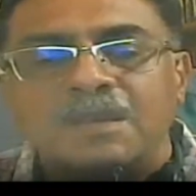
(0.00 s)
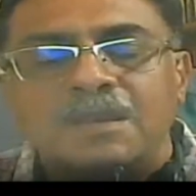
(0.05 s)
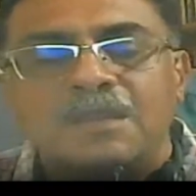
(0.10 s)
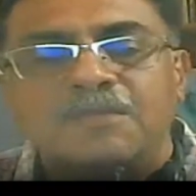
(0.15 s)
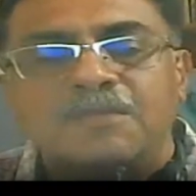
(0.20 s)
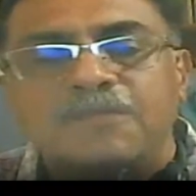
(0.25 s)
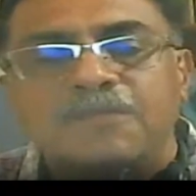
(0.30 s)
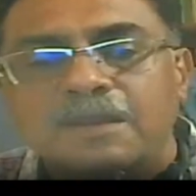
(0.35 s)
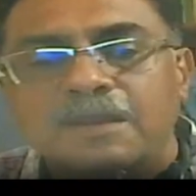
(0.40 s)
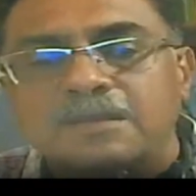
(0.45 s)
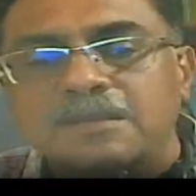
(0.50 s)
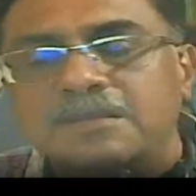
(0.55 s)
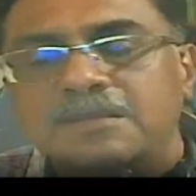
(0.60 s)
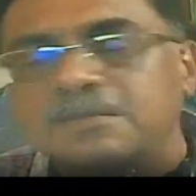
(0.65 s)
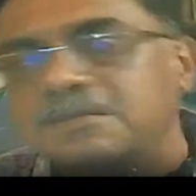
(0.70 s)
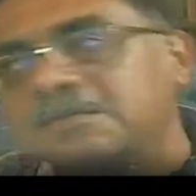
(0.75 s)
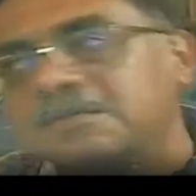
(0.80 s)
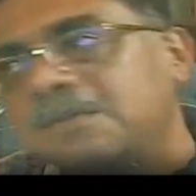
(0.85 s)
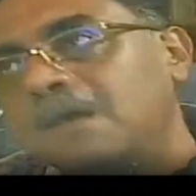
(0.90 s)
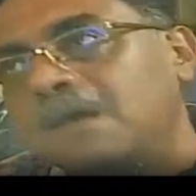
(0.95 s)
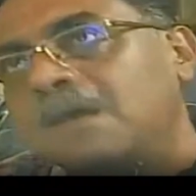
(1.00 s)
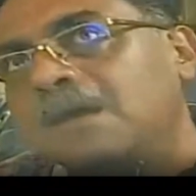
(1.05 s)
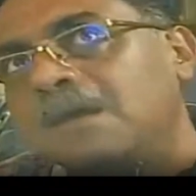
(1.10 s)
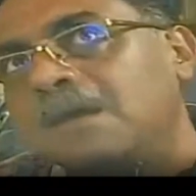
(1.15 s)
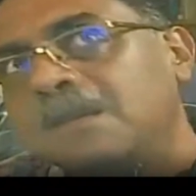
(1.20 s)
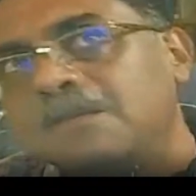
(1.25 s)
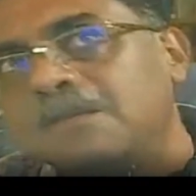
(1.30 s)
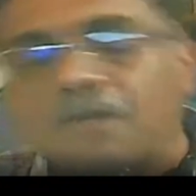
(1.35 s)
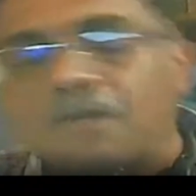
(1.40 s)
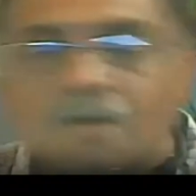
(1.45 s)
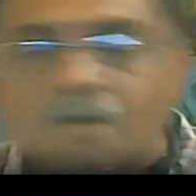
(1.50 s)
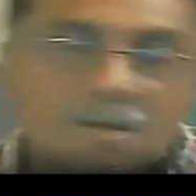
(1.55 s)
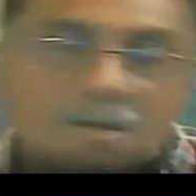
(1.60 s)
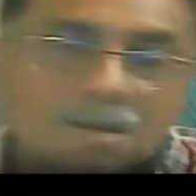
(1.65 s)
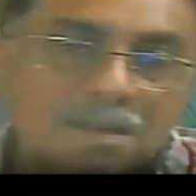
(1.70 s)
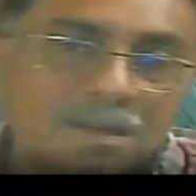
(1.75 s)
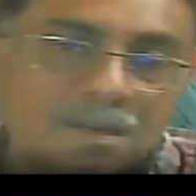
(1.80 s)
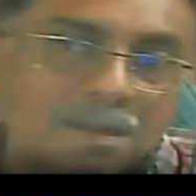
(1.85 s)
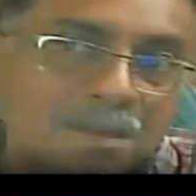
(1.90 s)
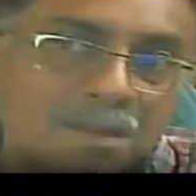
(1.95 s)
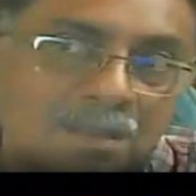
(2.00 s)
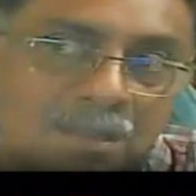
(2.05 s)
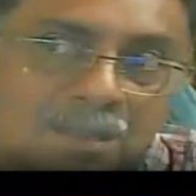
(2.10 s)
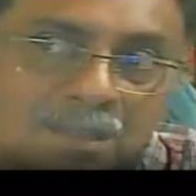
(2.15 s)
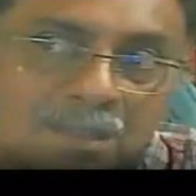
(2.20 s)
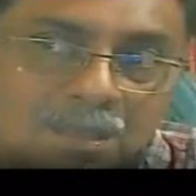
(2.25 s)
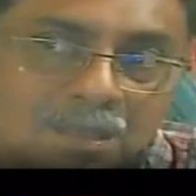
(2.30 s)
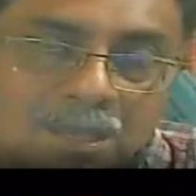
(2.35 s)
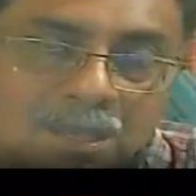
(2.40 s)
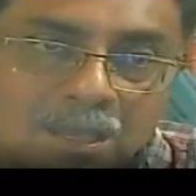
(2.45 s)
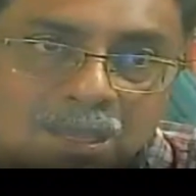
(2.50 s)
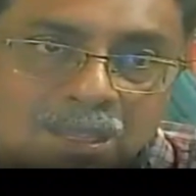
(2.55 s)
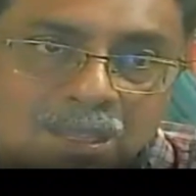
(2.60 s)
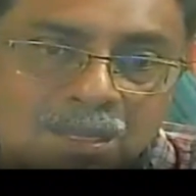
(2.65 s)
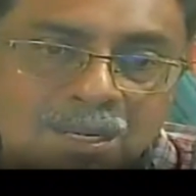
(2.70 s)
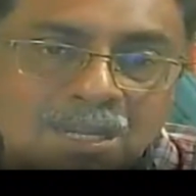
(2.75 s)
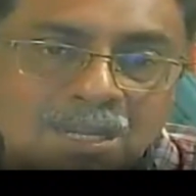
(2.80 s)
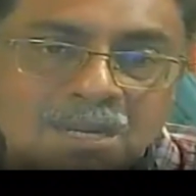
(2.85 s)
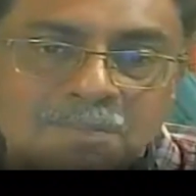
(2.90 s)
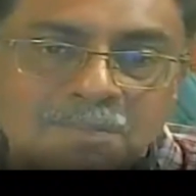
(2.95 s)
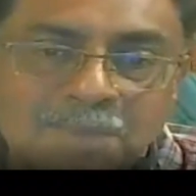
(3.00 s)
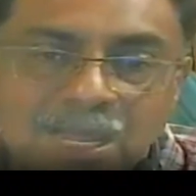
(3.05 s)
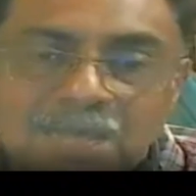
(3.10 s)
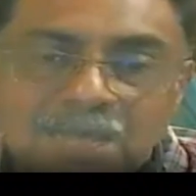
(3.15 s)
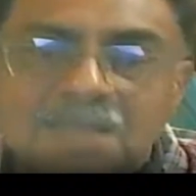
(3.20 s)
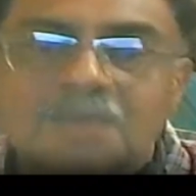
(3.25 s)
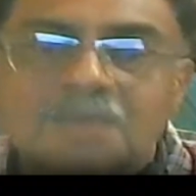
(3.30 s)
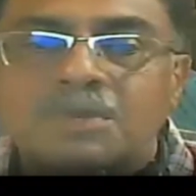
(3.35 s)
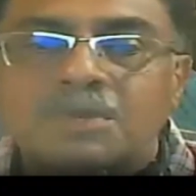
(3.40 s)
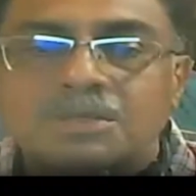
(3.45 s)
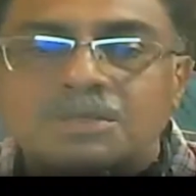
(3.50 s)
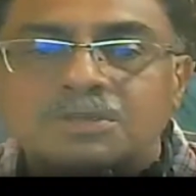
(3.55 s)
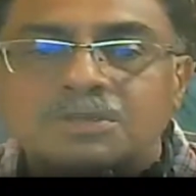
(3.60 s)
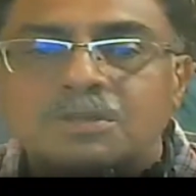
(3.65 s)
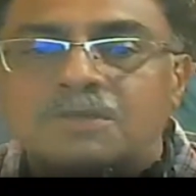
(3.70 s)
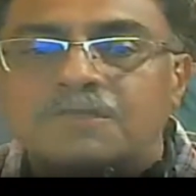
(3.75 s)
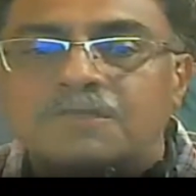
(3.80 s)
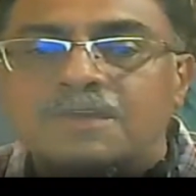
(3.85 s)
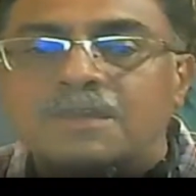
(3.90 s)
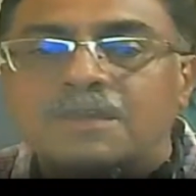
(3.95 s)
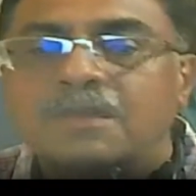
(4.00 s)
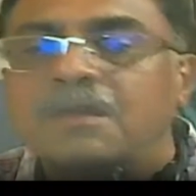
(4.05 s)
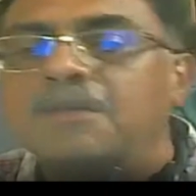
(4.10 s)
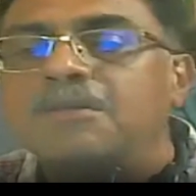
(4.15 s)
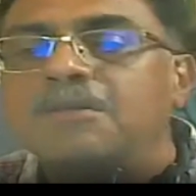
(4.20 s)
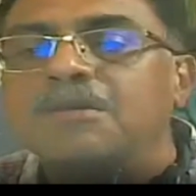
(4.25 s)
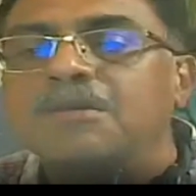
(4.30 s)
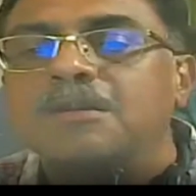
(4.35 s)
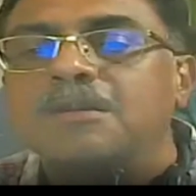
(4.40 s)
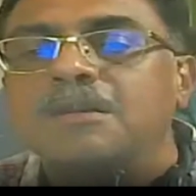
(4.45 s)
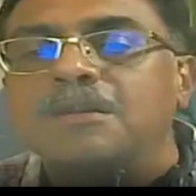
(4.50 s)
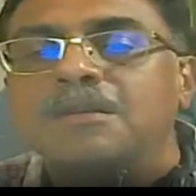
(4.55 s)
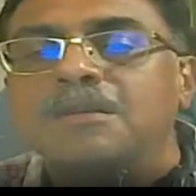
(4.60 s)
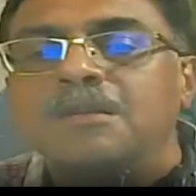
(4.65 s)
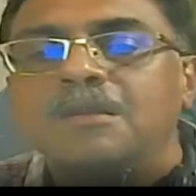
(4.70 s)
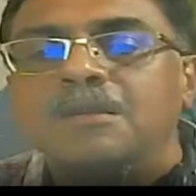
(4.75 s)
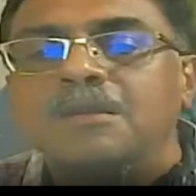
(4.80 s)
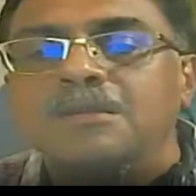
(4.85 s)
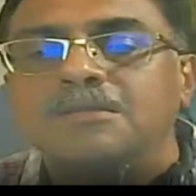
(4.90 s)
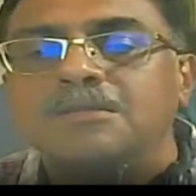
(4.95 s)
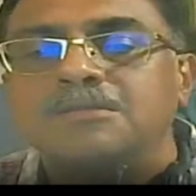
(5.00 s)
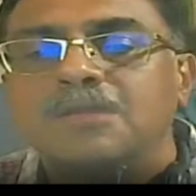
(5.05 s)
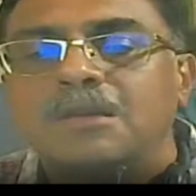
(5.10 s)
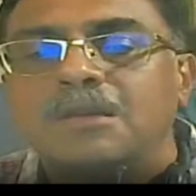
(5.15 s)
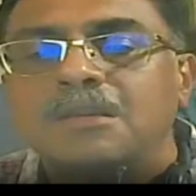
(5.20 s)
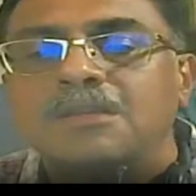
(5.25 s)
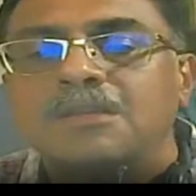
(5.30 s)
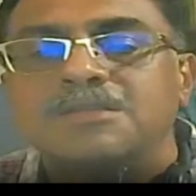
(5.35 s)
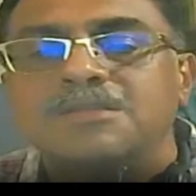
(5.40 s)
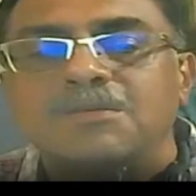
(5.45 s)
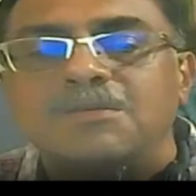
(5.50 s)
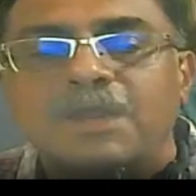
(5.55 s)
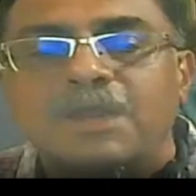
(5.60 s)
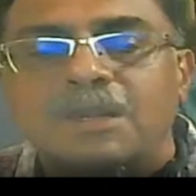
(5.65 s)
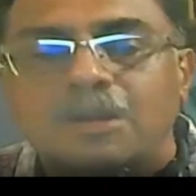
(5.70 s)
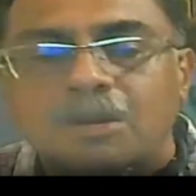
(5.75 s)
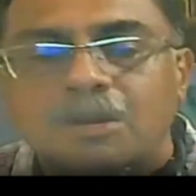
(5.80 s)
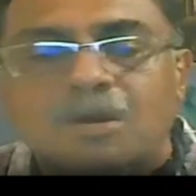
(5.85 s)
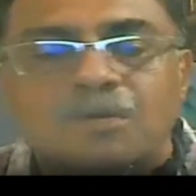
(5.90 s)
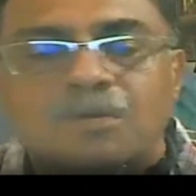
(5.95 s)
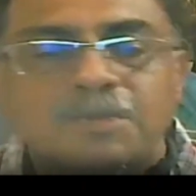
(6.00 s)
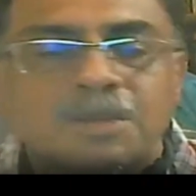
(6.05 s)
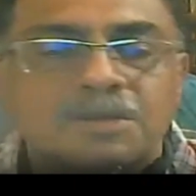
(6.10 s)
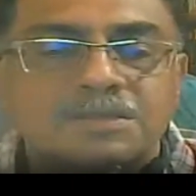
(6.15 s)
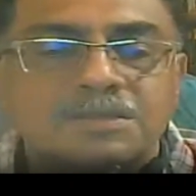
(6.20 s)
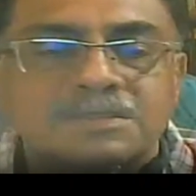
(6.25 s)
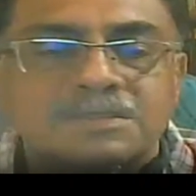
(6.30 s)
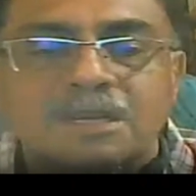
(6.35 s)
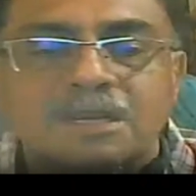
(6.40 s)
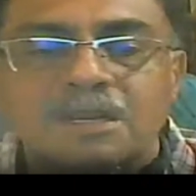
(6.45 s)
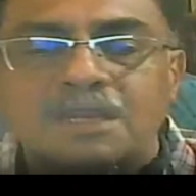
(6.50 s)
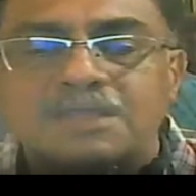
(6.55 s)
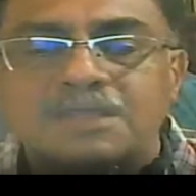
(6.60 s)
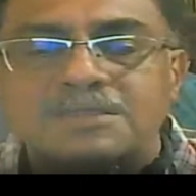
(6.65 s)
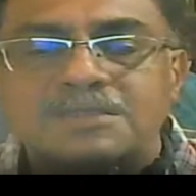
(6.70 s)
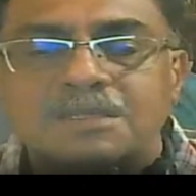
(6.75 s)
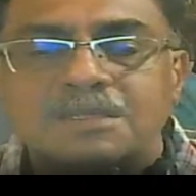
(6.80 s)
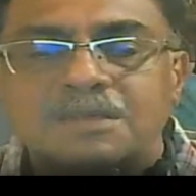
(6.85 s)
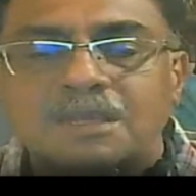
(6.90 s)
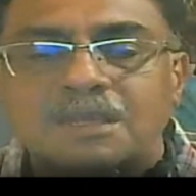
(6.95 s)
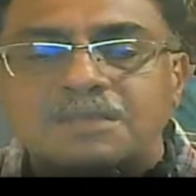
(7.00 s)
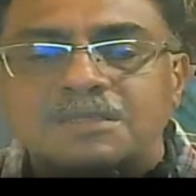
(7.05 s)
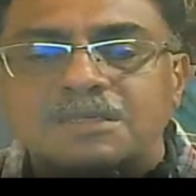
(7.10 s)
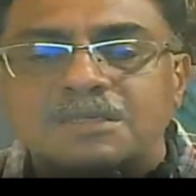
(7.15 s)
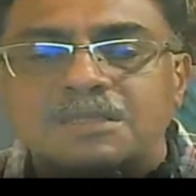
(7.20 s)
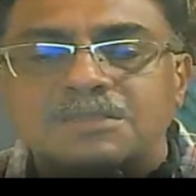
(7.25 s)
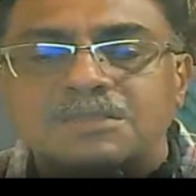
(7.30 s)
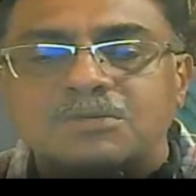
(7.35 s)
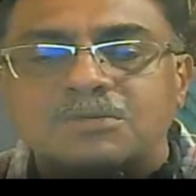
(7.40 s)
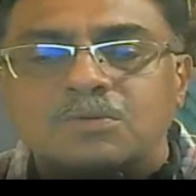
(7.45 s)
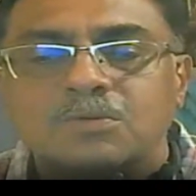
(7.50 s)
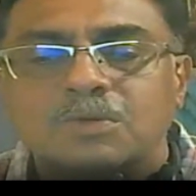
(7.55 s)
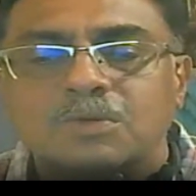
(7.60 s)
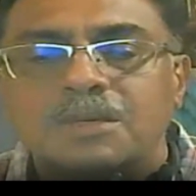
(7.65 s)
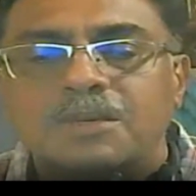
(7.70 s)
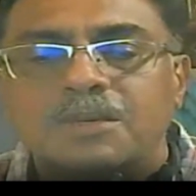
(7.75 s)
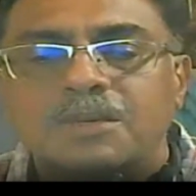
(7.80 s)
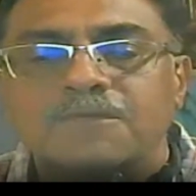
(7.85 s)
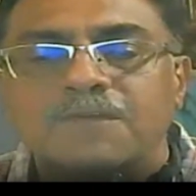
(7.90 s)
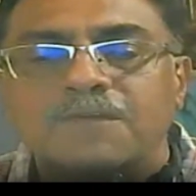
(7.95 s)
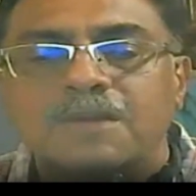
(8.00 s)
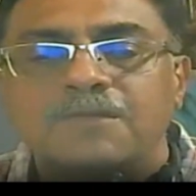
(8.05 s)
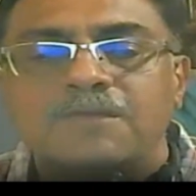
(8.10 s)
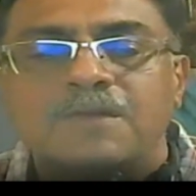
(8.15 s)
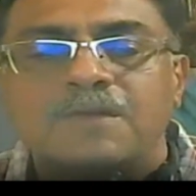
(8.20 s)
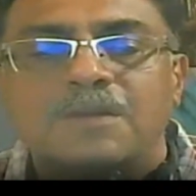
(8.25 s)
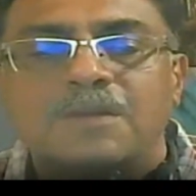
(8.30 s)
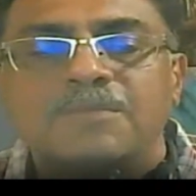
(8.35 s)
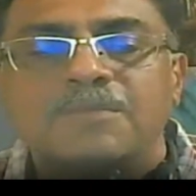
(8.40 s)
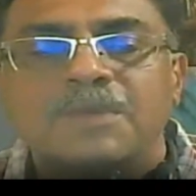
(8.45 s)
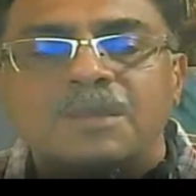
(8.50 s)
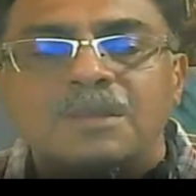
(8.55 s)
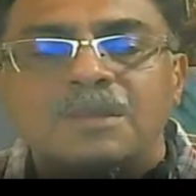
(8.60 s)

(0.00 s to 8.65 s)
in fact, is involved in an amalgamation of a career in journalism and law, because journalistic writing is totally different from